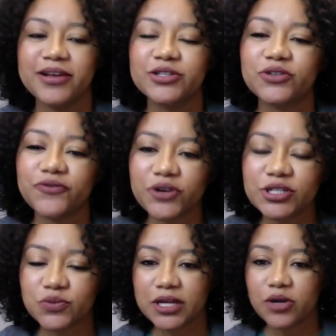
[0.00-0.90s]
So first,
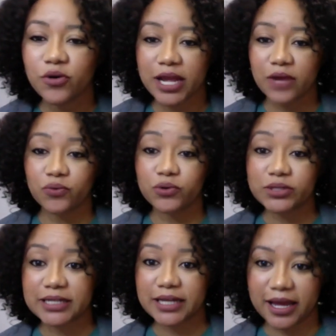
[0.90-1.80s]
we can create rules
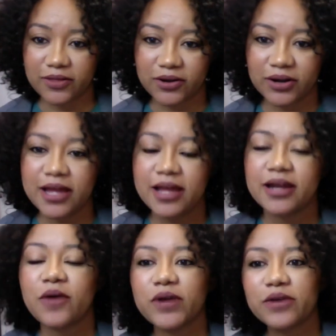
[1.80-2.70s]
together.
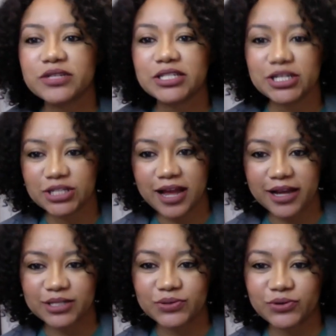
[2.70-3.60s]
Now, when I was teaching high
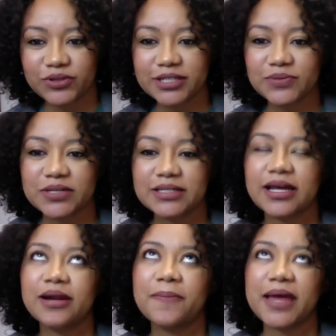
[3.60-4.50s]
school, this was
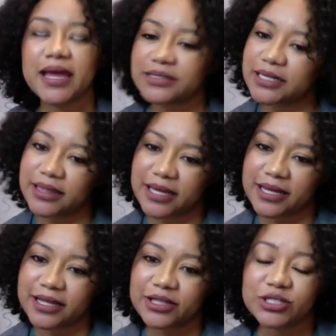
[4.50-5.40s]
an amazing thing
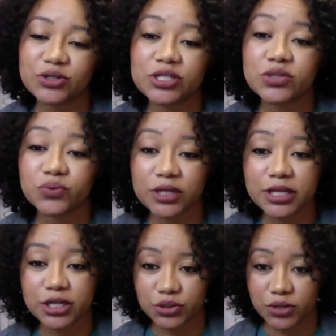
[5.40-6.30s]
that the students really
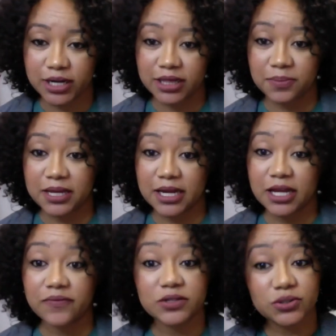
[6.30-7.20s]
enjoyed at the beginning
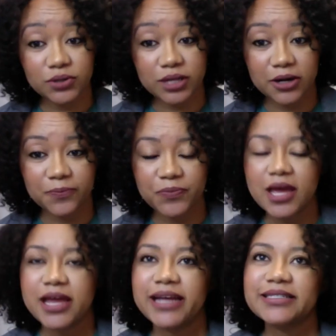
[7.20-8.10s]
of the school year.
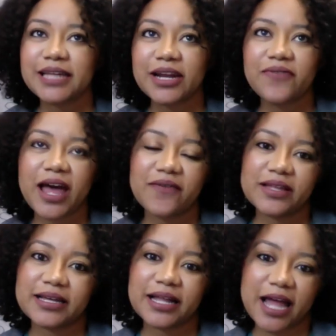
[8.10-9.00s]
Instead of having
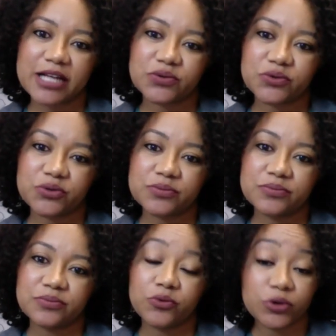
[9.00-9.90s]
the classroom
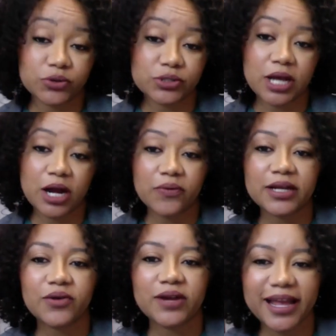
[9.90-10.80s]
rules already
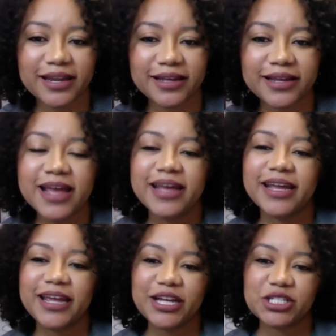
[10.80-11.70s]
created,
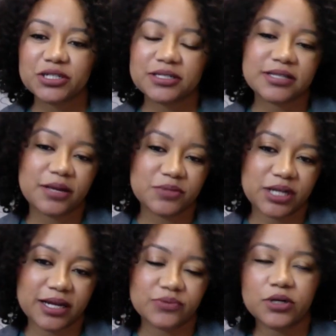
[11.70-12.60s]
each
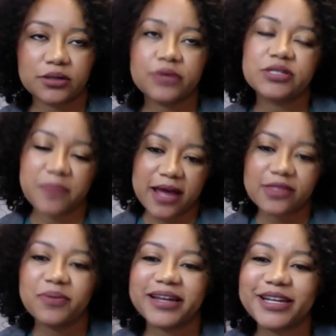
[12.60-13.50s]
subject, well, it was math,
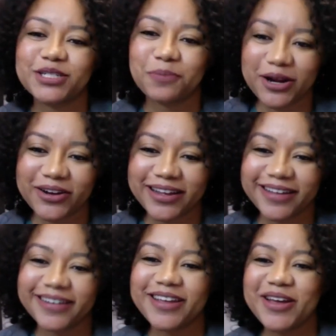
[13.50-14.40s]
but each
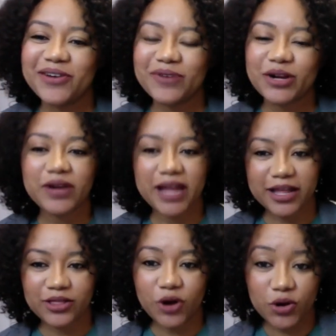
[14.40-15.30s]
period would create
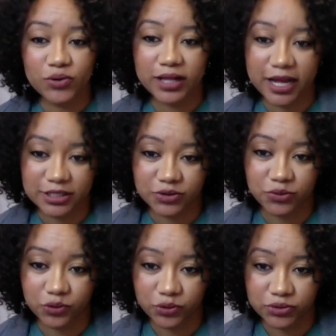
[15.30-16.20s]
their own classroom
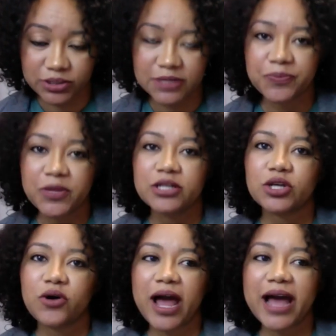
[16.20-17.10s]
rules.
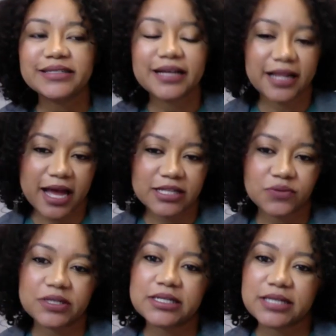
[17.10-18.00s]
So as a class,
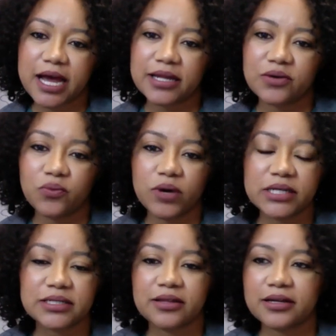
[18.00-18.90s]
we decided what
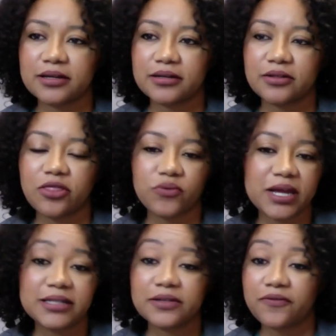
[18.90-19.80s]
the
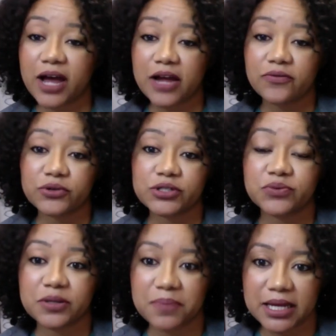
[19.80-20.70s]
3 to 5 rules
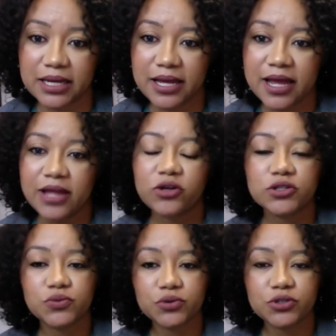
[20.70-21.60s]
would be.
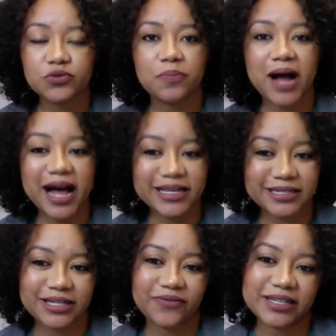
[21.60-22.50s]
Those rules were
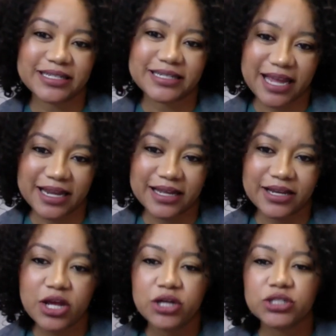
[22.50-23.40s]
positively stated.
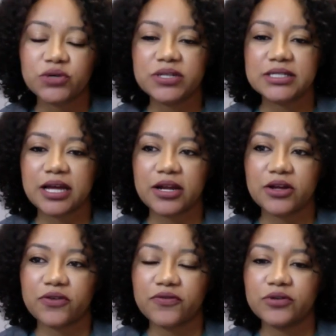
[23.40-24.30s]
So instead
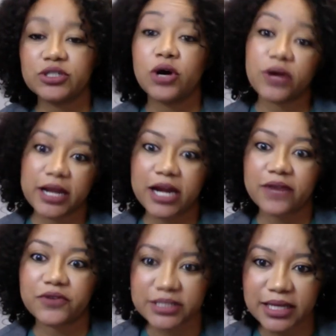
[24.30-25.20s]
of don't get out of
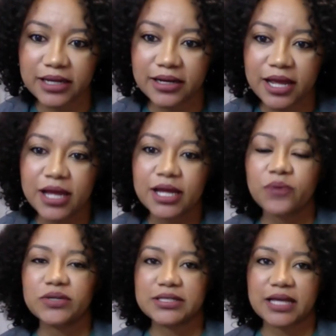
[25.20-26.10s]
your seat, it
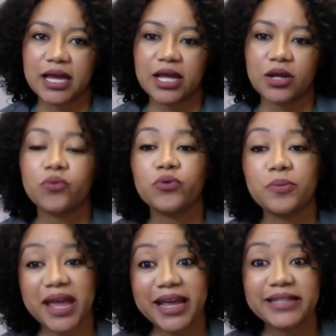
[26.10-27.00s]
would say
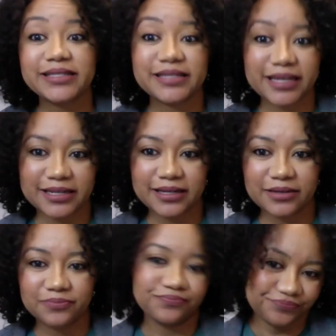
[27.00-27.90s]
remain seated.
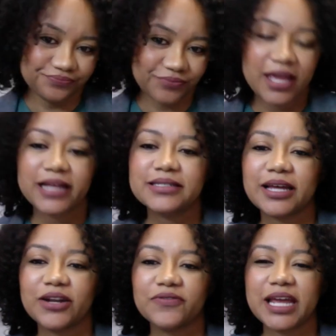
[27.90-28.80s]

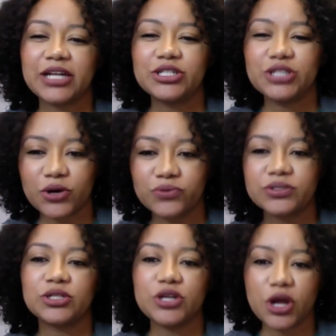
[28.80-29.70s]
Instead of saying don't,
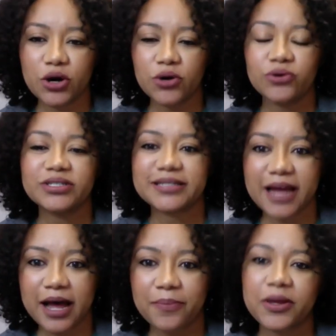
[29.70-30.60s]
no,
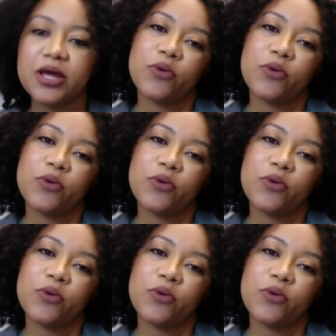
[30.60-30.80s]
stop.